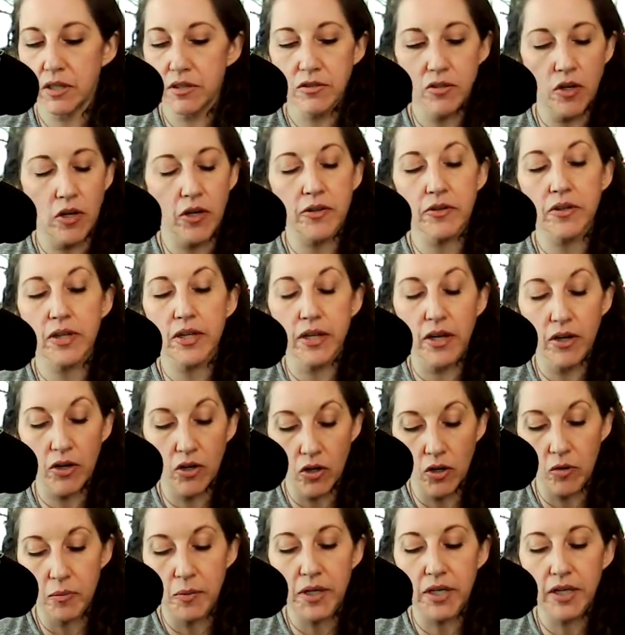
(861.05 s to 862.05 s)
sorry, the
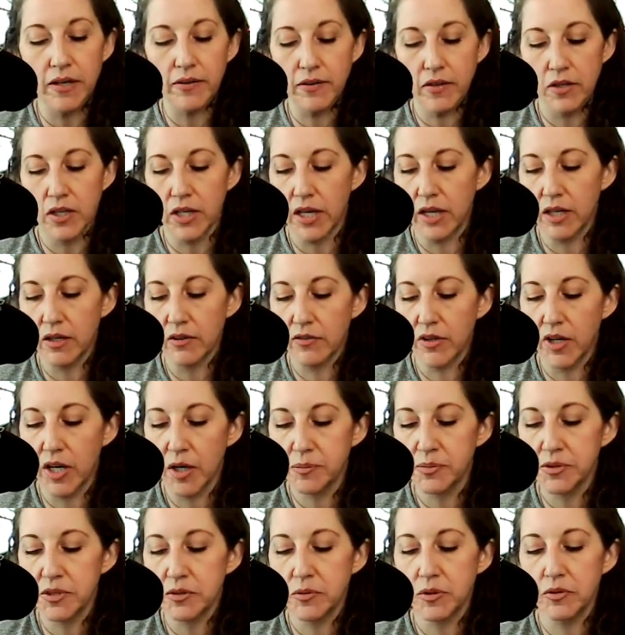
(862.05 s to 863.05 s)
Hermit and then the 8 of
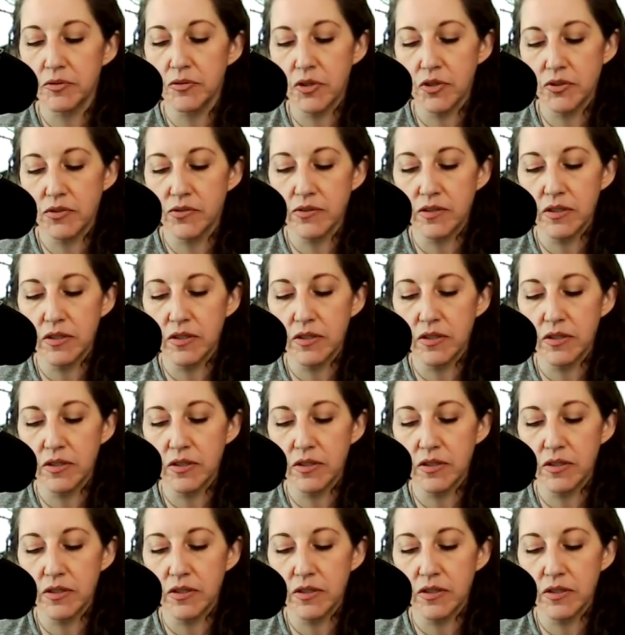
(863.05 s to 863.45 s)
Cups in reverse,